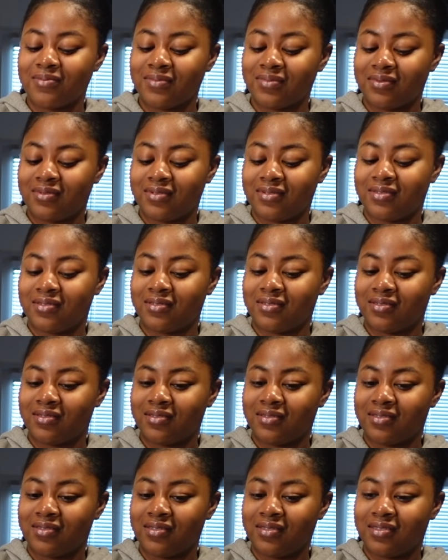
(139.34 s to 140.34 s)

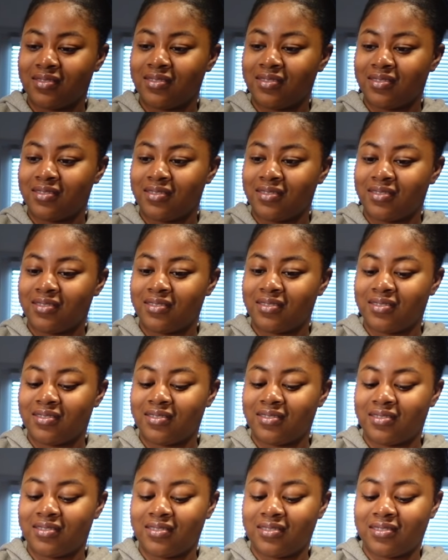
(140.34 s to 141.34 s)

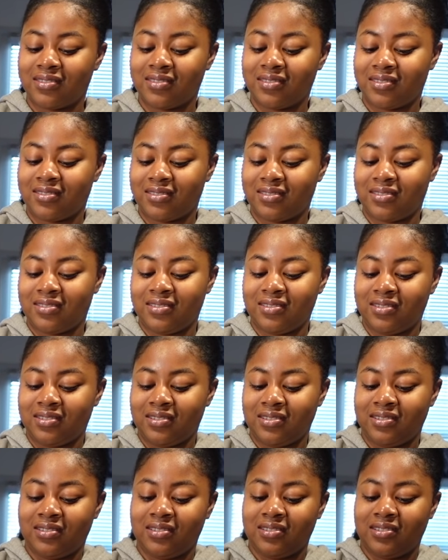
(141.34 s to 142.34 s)

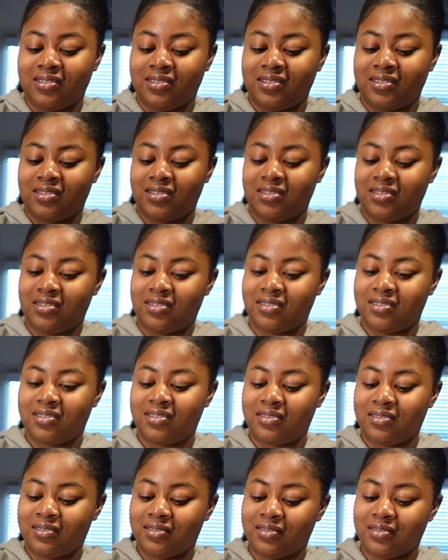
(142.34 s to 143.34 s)

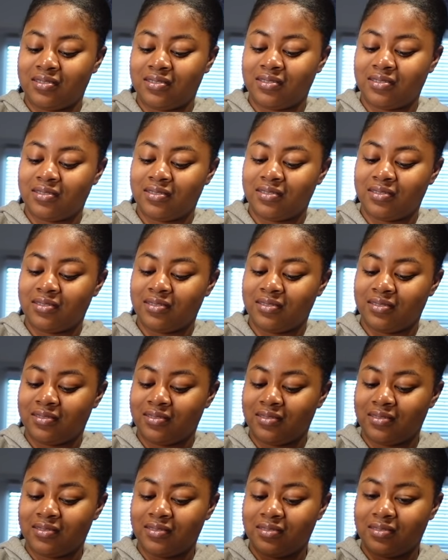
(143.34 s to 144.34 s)

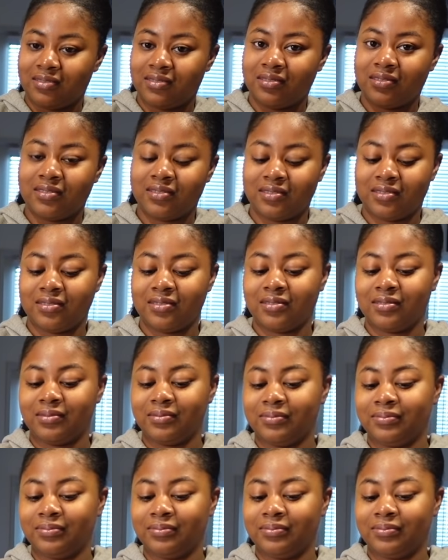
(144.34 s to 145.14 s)
The person shown says nothing.